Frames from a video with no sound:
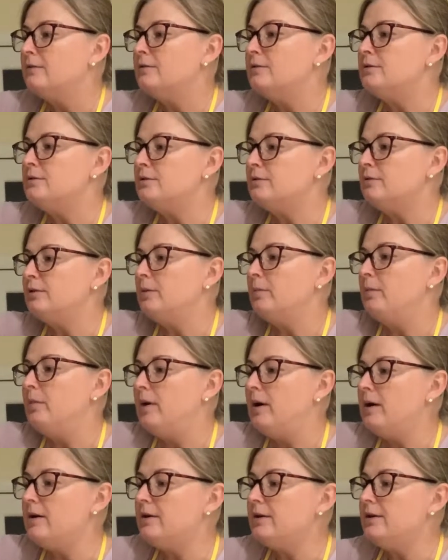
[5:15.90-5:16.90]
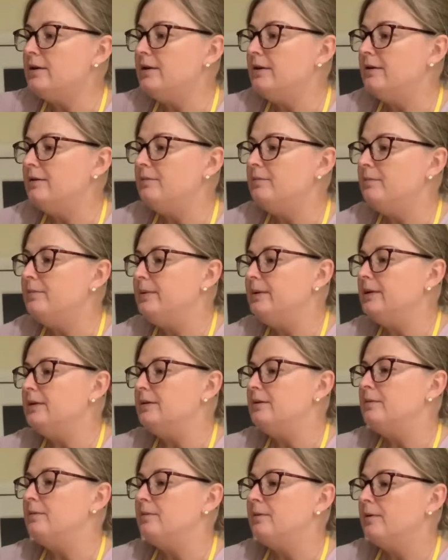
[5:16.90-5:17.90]
So the butter didn't
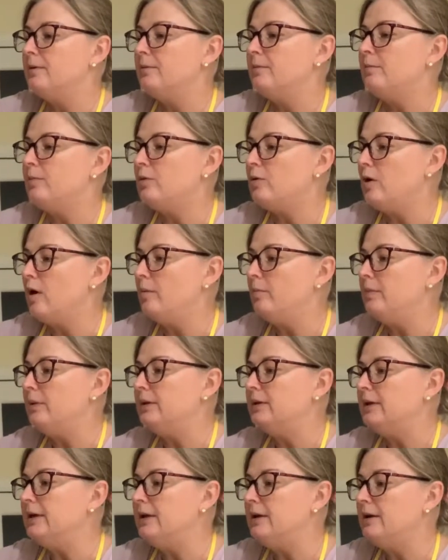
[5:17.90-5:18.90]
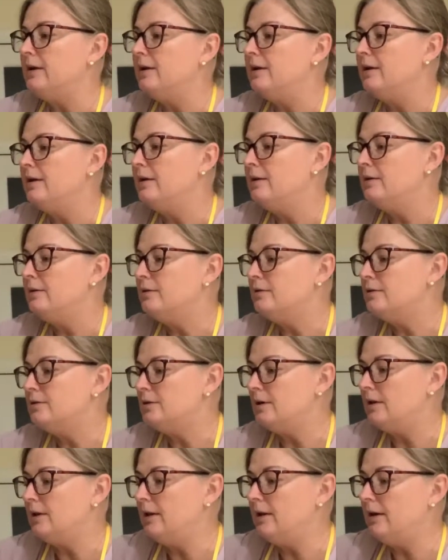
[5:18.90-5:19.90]
beat properly.
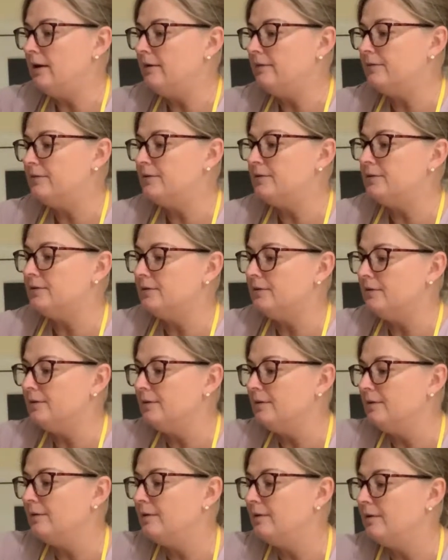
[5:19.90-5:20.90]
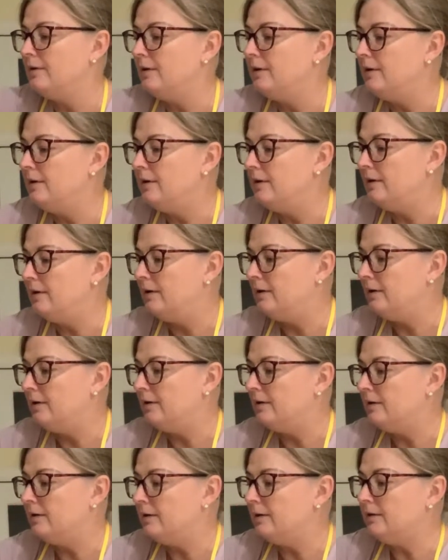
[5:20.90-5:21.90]
So I'll have to
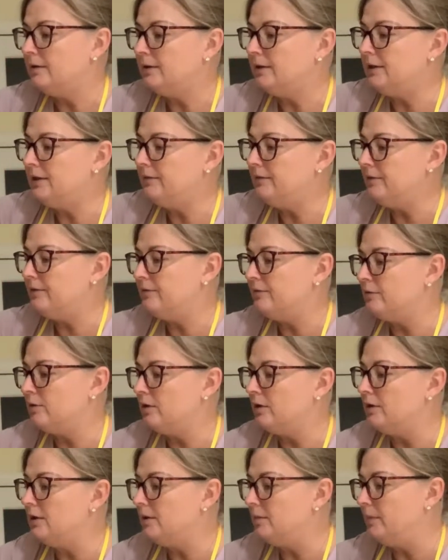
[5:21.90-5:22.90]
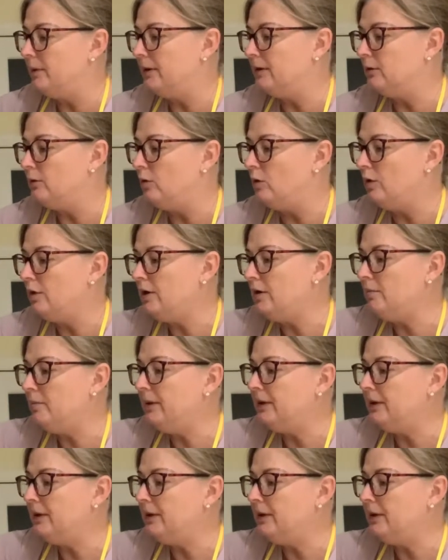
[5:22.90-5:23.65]
leave it for a little bit longer.